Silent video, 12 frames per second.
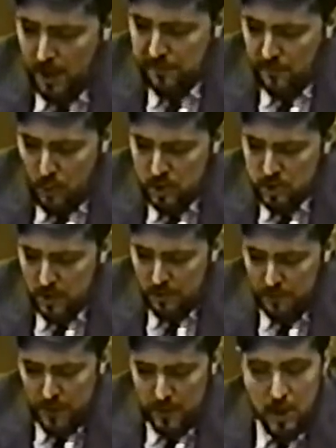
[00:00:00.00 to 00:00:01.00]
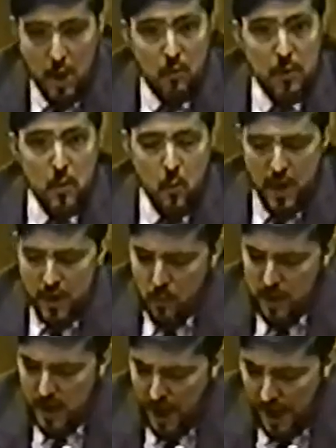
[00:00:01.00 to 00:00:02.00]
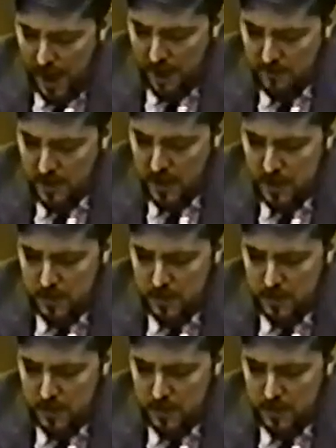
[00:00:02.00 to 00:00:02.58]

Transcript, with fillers: Unfortunately, the only way we have